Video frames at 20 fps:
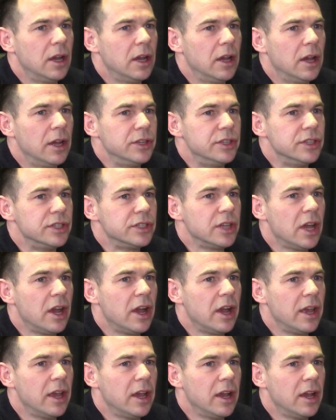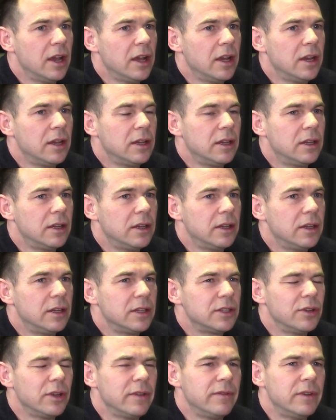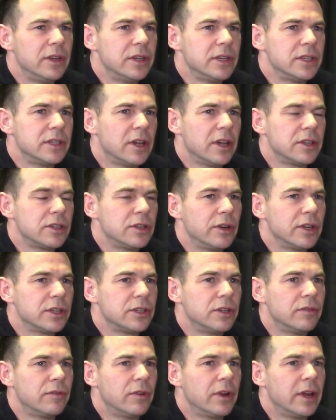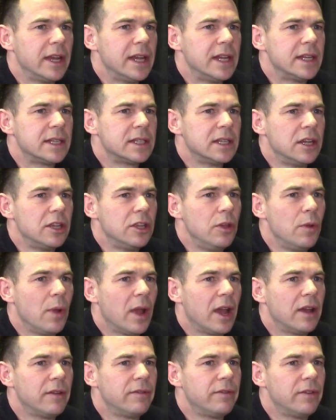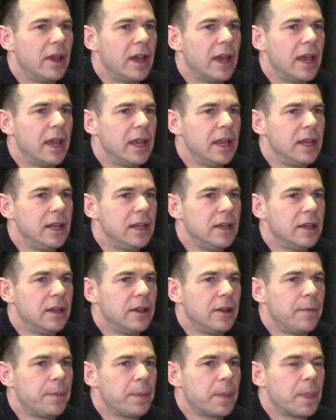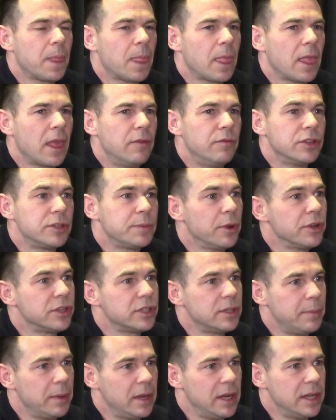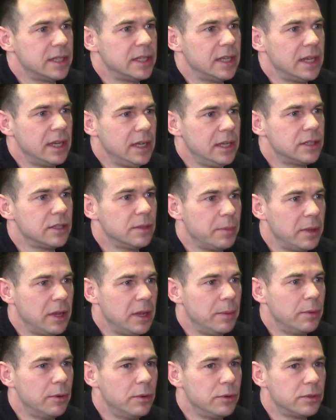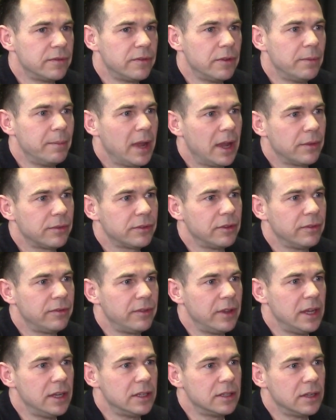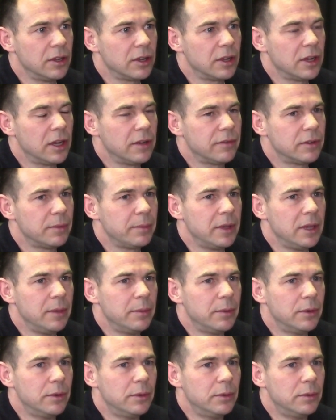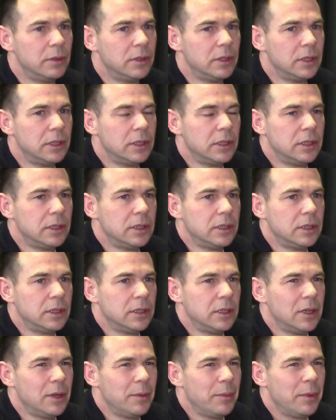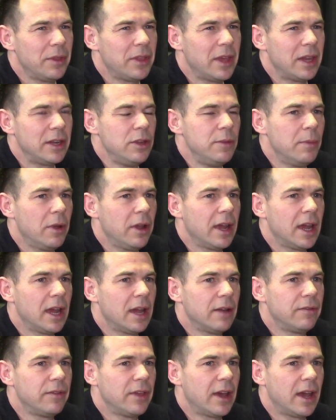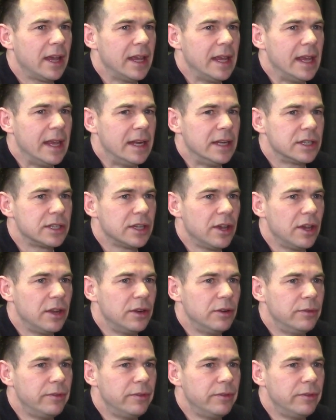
a desire. It's not even a desire. Sorry, it's not right. You have a responsibility to people, for mouths to feed, to look after people. But then you might have that internal